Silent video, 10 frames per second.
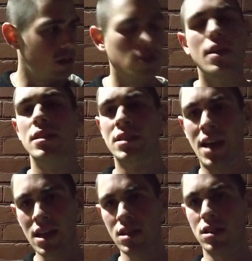So there's a
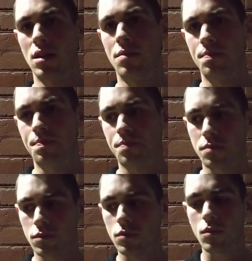danger
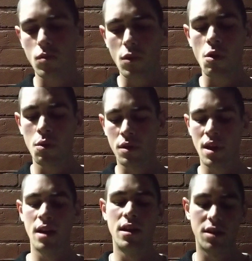with
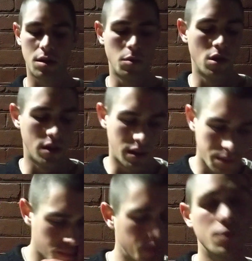getting into community.
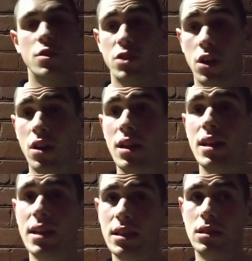
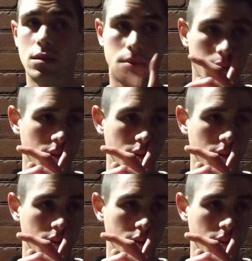Certainly is.